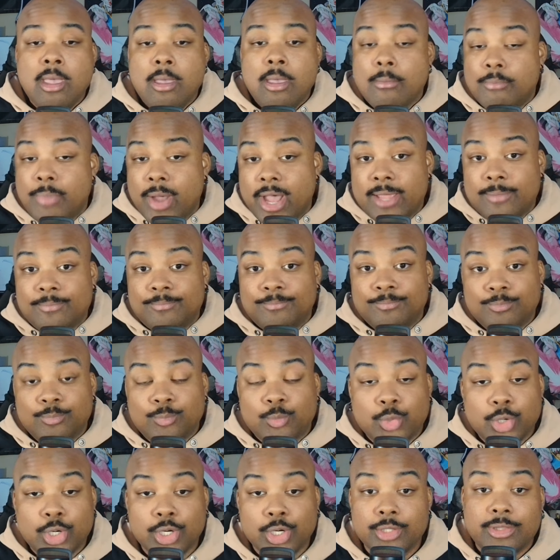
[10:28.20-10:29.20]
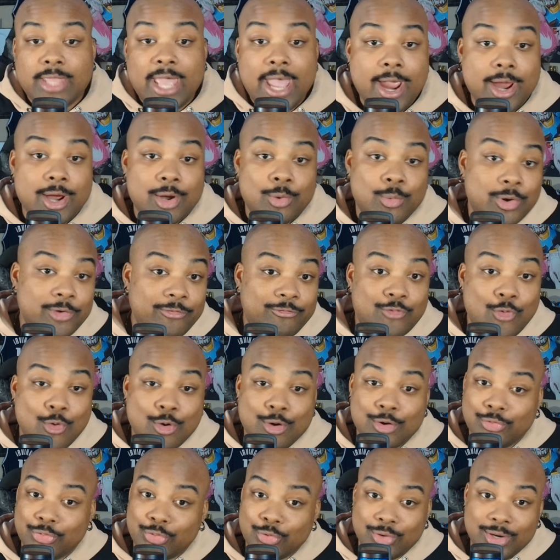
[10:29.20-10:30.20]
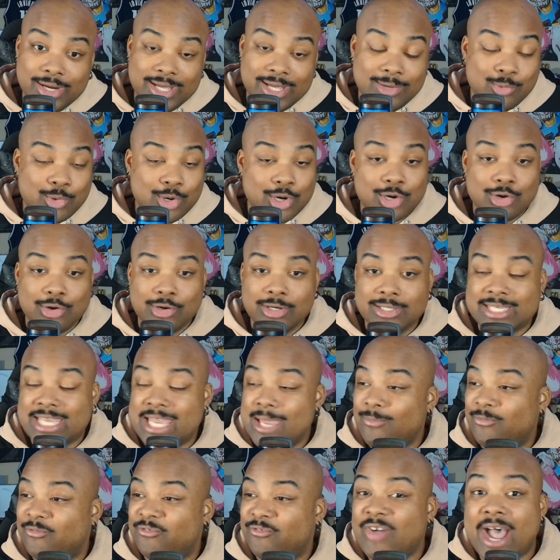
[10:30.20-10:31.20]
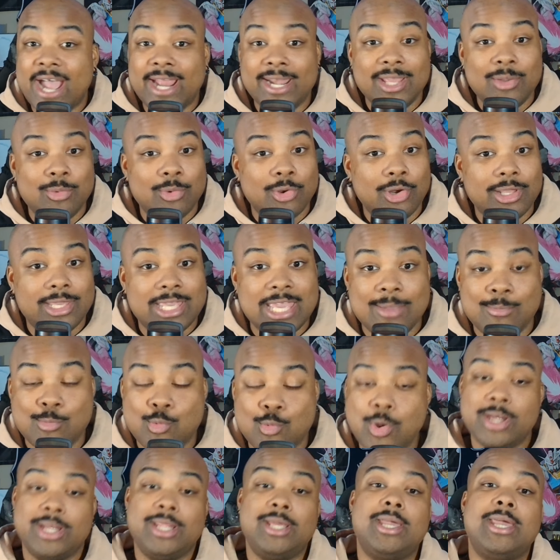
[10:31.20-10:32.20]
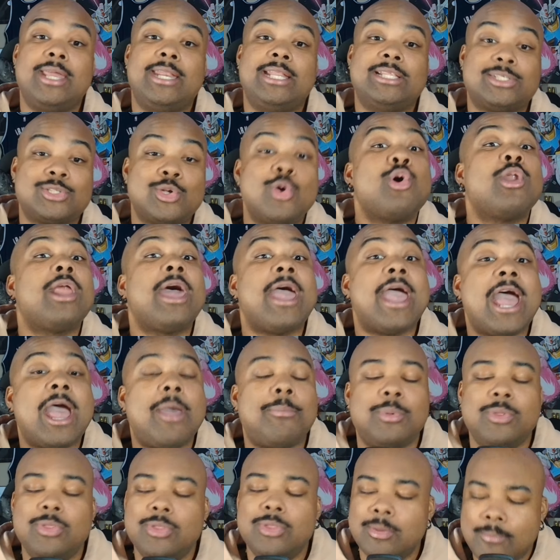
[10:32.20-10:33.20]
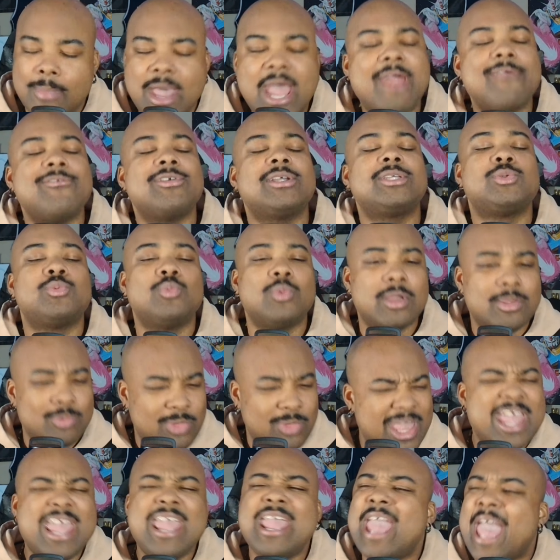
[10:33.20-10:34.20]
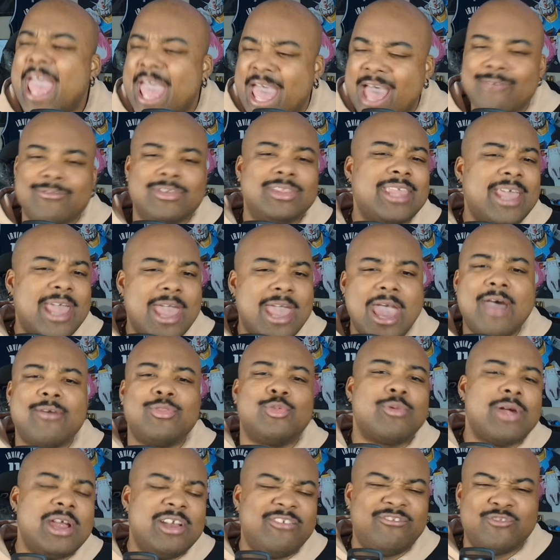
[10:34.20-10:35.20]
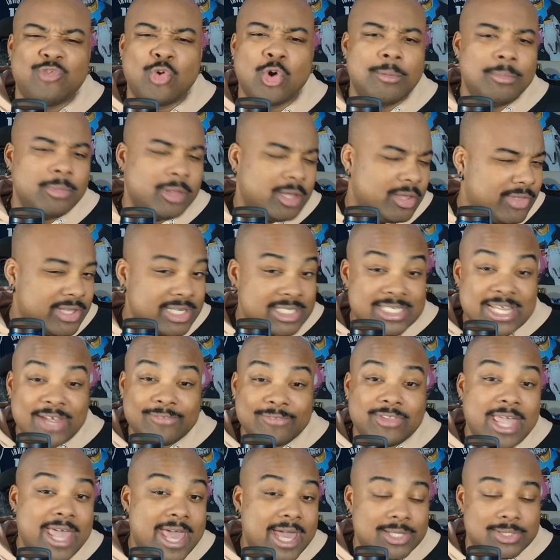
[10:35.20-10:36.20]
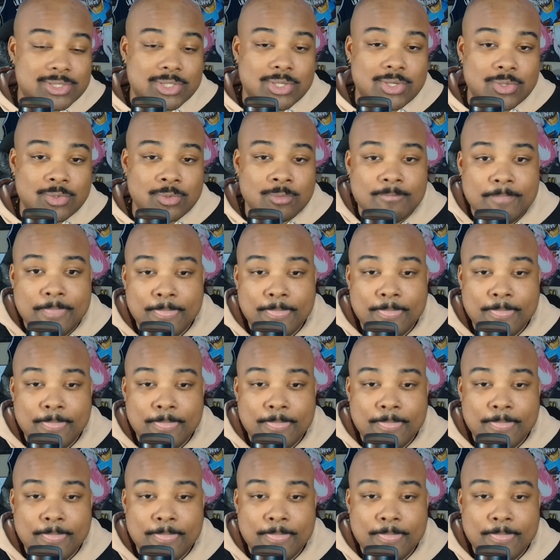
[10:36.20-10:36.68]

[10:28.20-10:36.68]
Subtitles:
But we're there. We're 4-3. We're going to keep fighting. We're going to keep winning, and it's going to happen. The Mavericks, they have it. They have the right formula. They just have to execute.